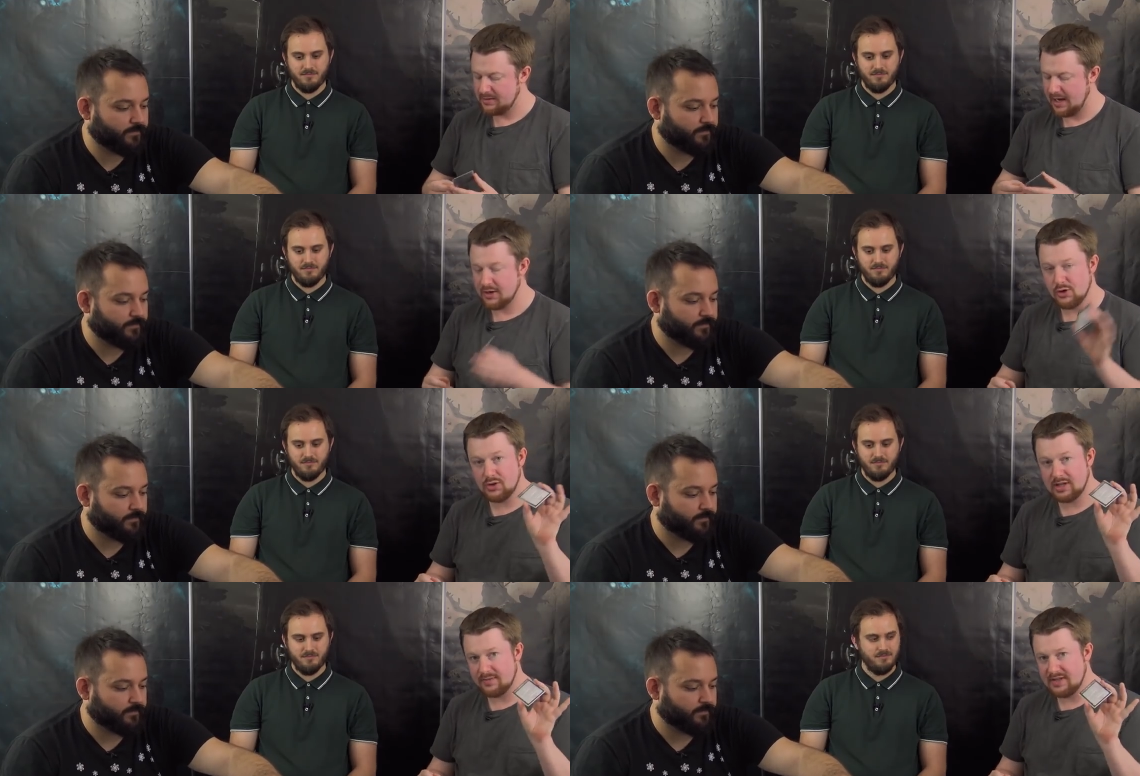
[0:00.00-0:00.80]
Speaker 1: a new
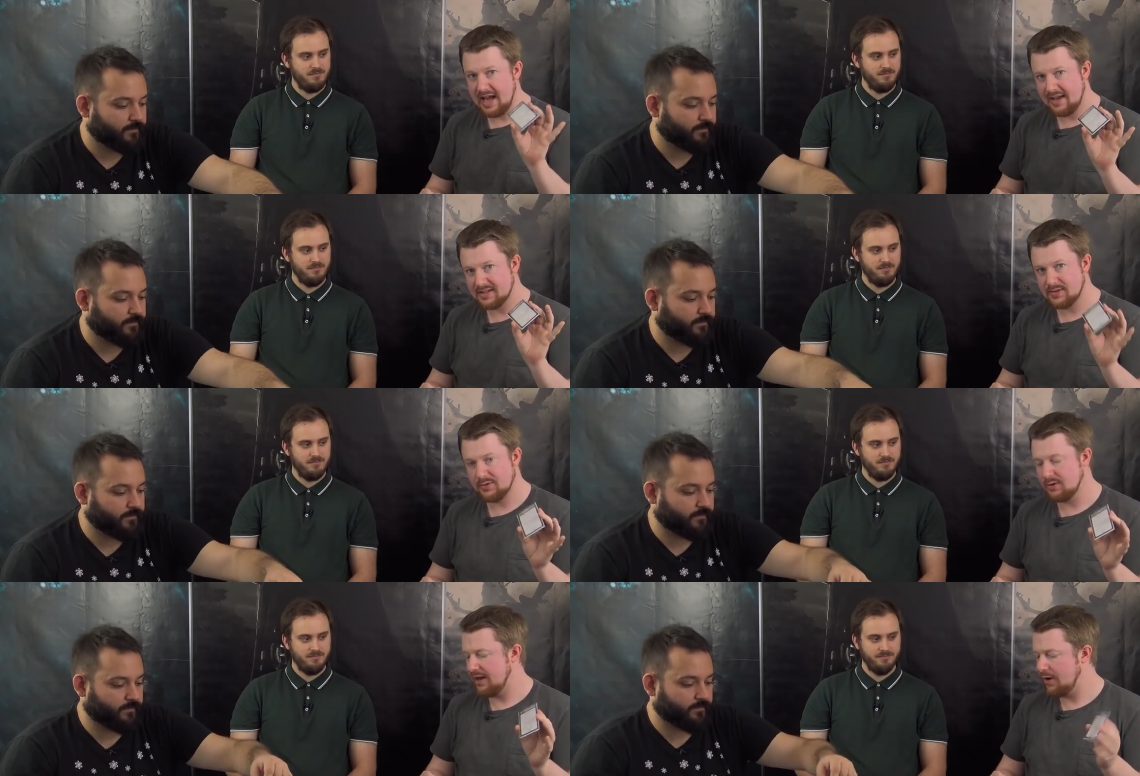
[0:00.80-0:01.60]
set of tests
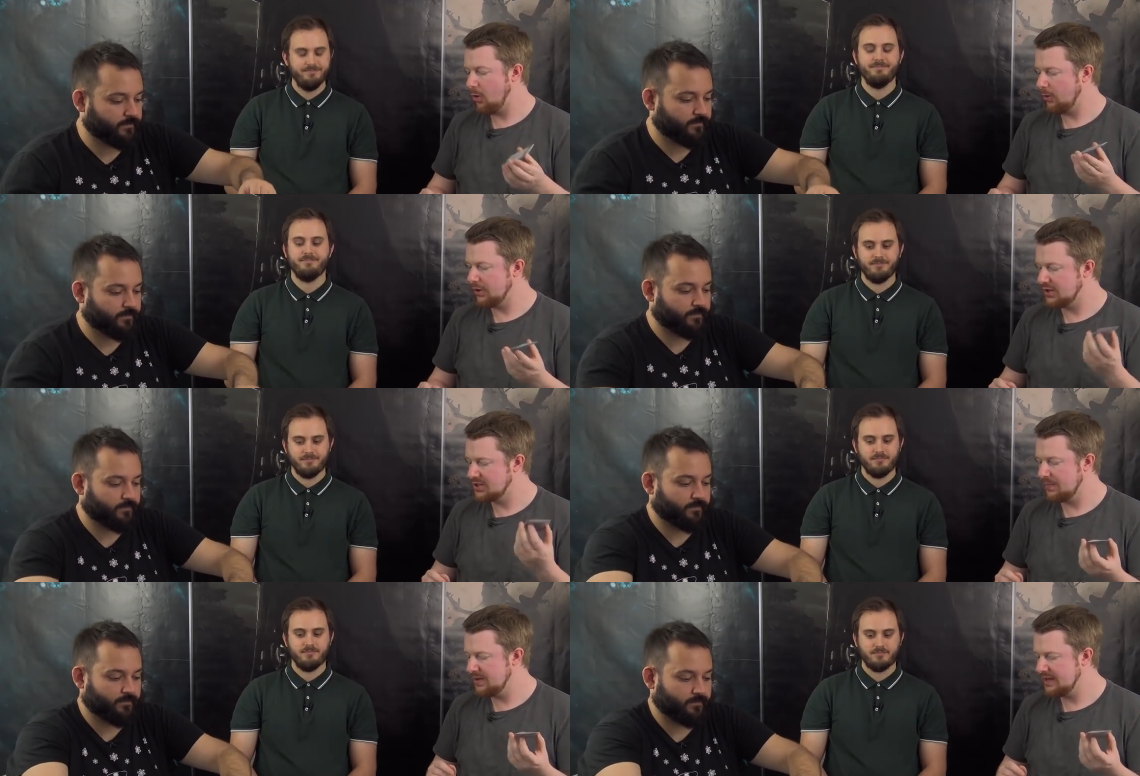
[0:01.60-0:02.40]
for the Red Horror. Now
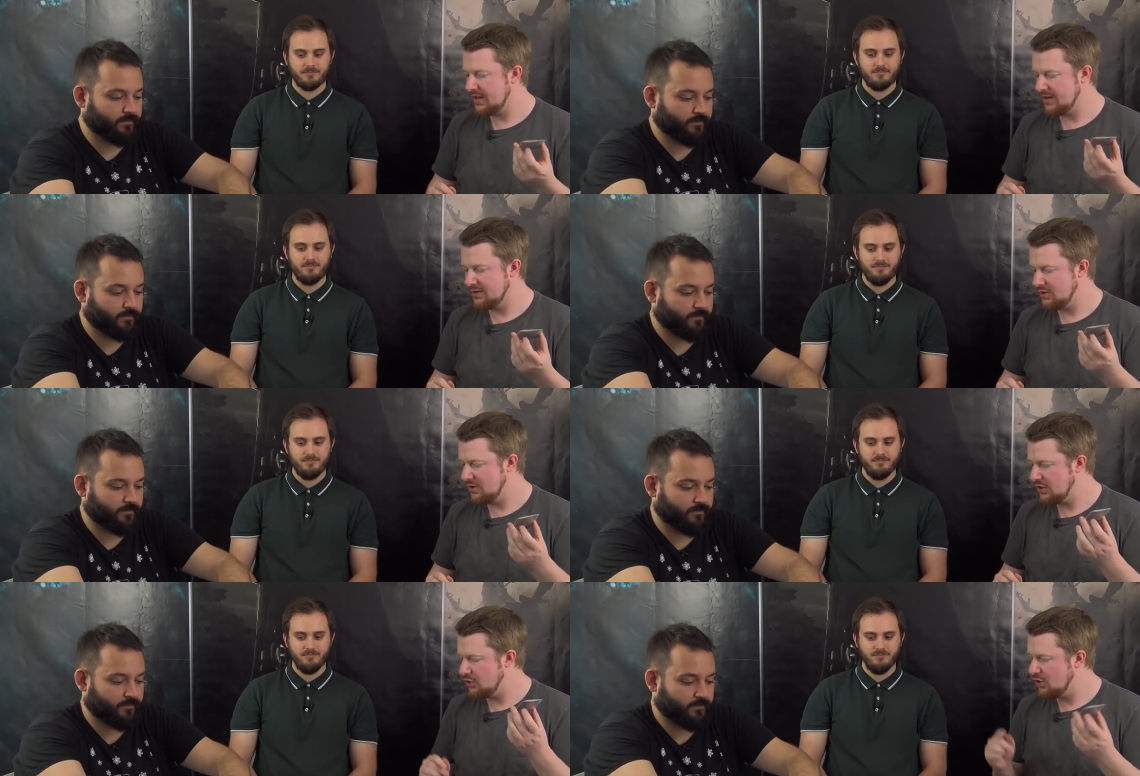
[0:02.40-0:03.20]
something that
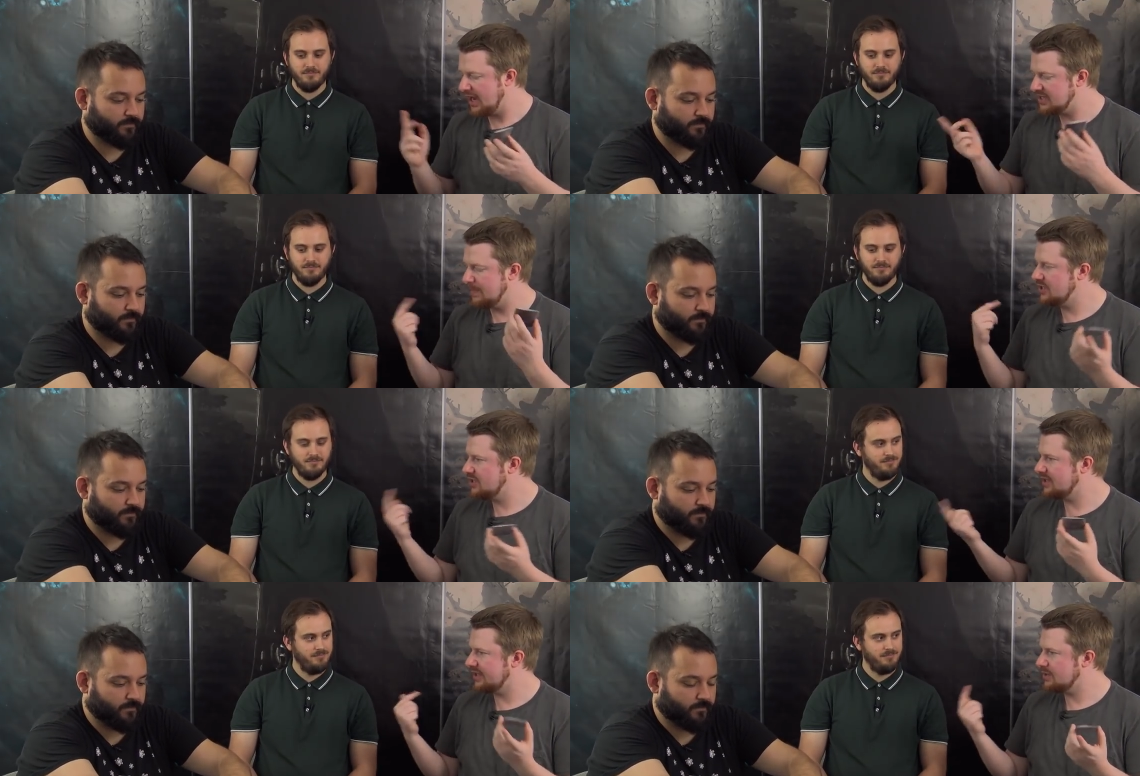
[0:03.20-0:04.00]
you guys
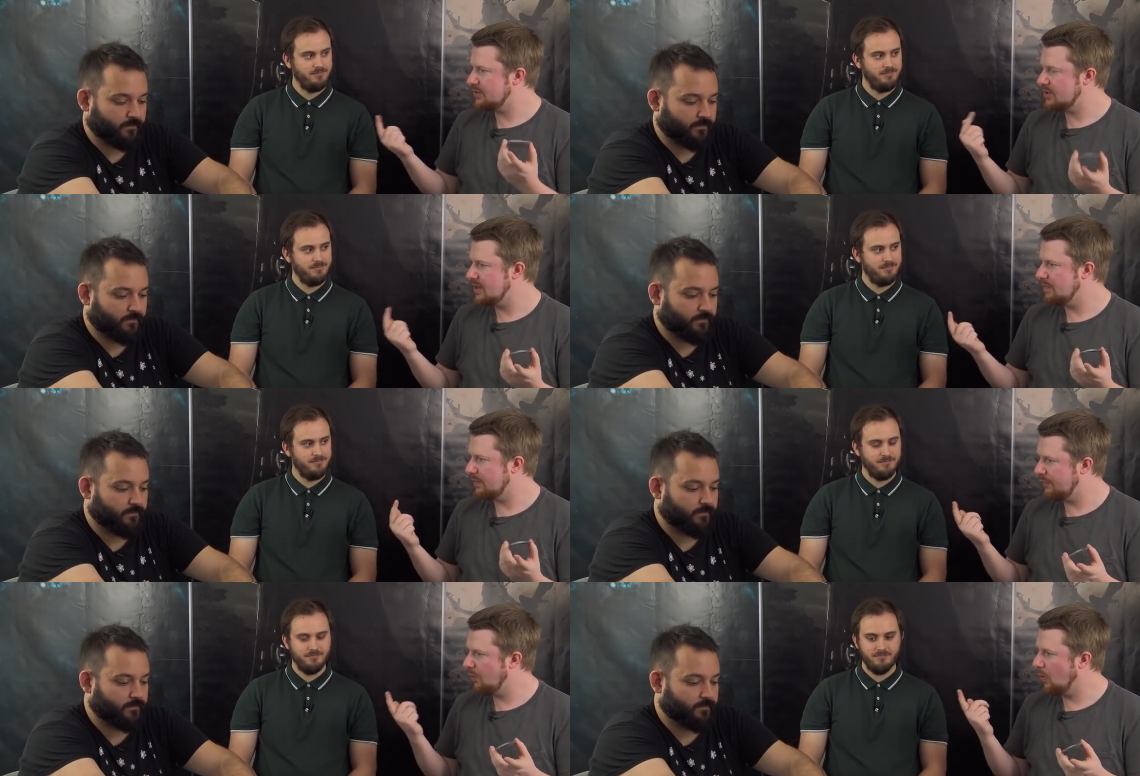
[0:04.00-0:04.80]
mentioned this to me
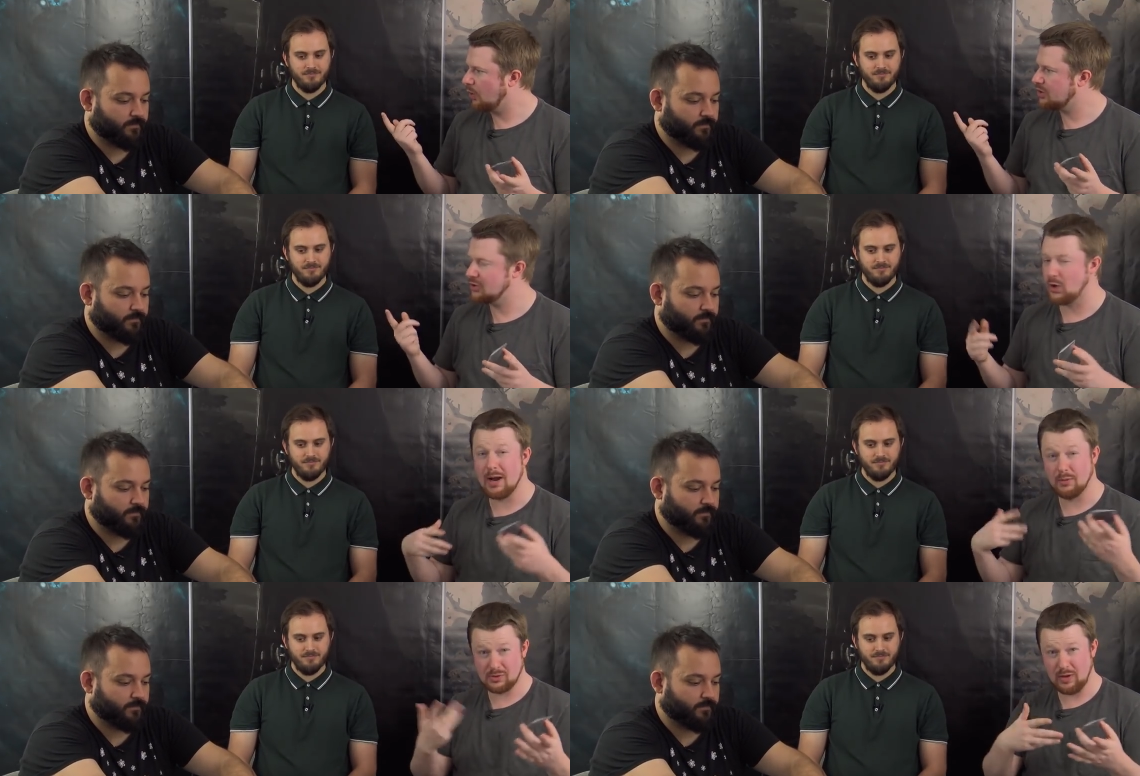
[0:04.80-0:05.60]
before, so
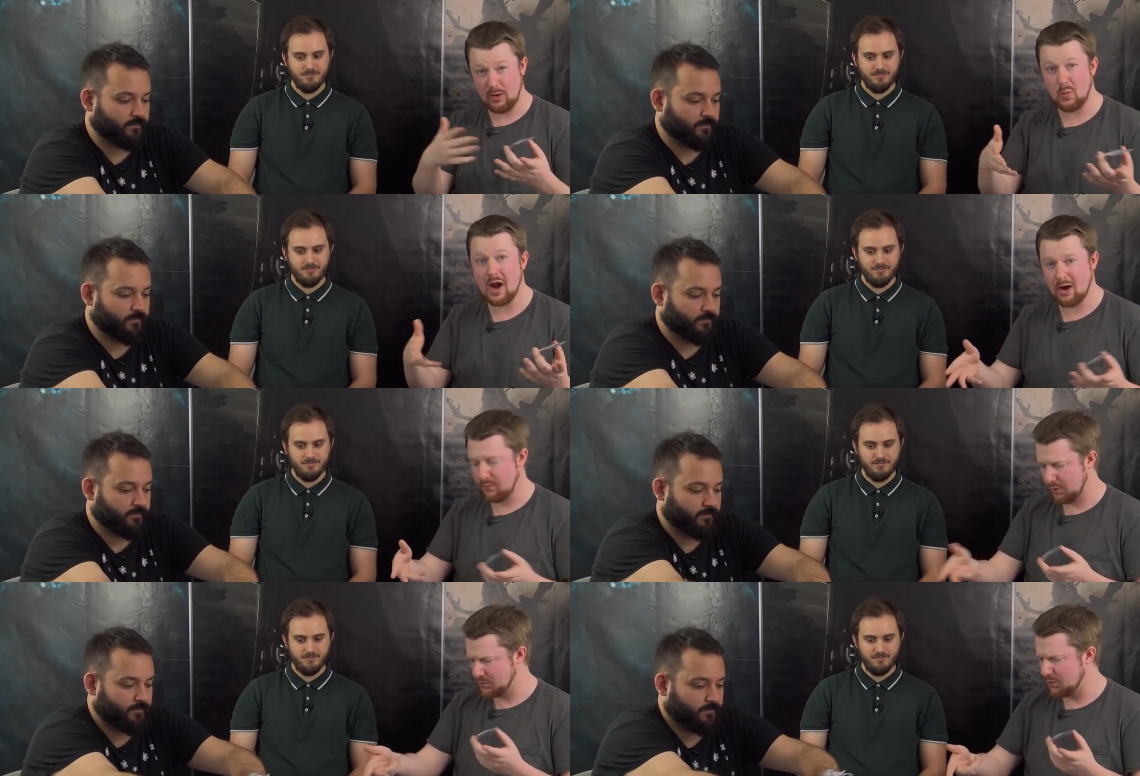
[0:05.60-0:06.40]
I was aware
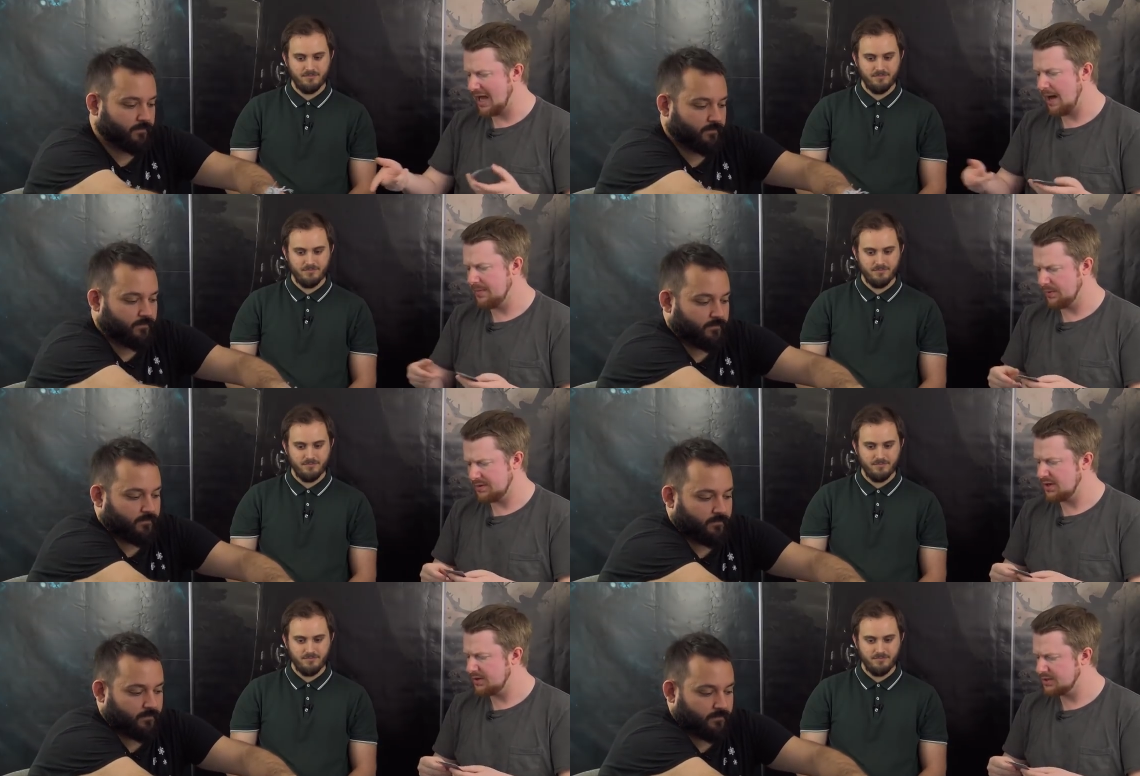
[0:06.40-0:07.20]
of what was going to be happening with
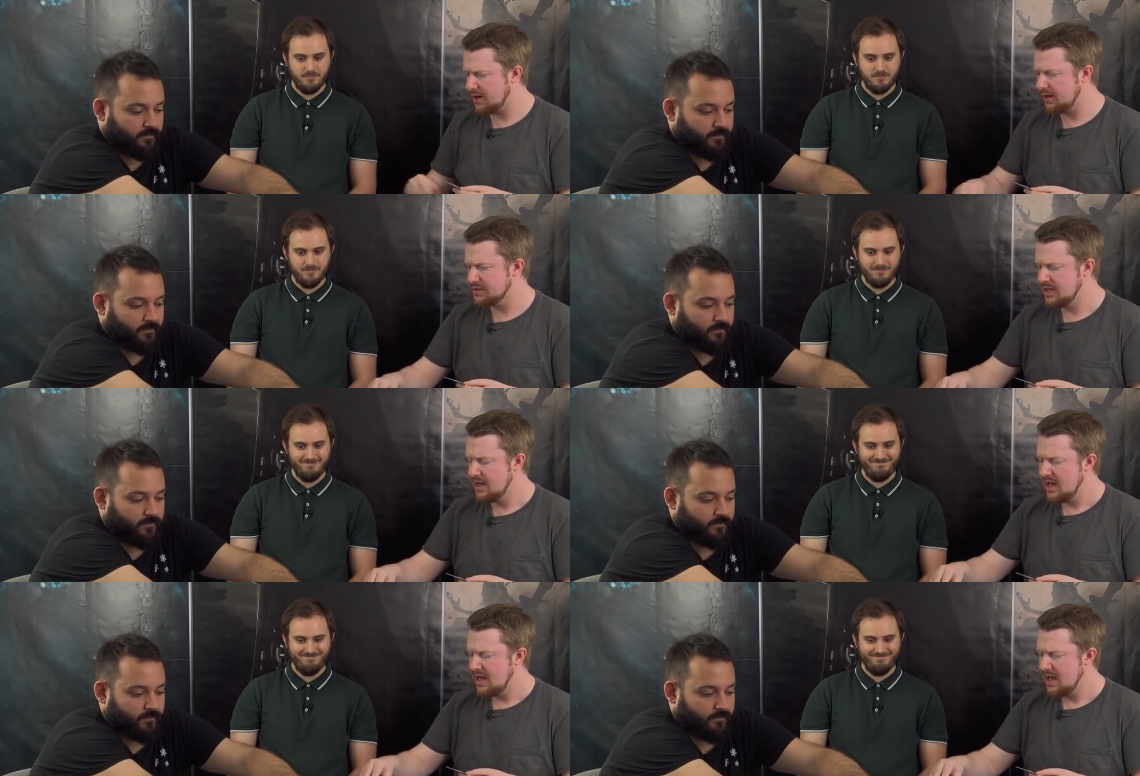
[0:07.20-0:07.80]
the darkness cards.